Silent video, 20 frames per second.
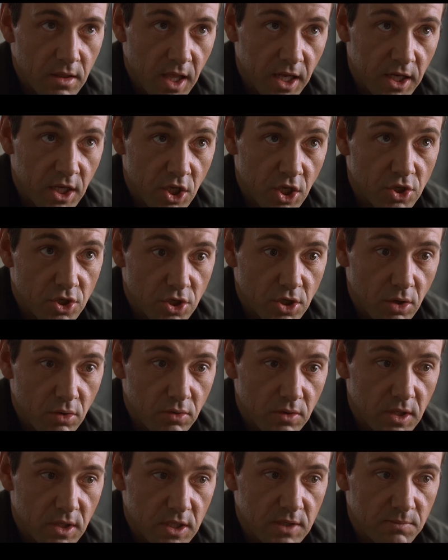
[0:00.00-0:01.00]
Then he
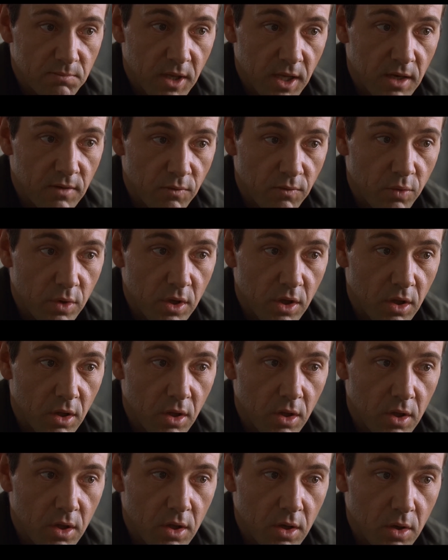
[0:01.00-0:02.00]
showed these men of
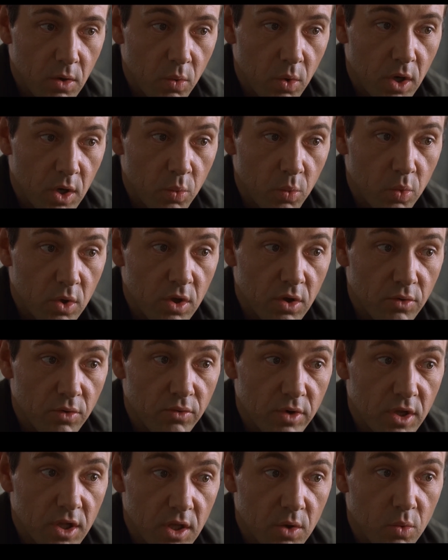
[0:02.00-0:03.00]
will what will
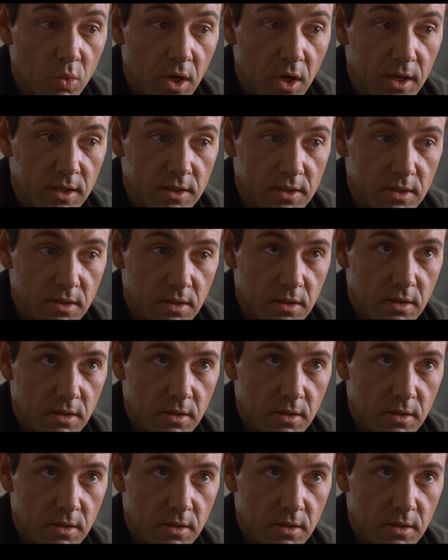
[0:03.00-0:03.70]
really was.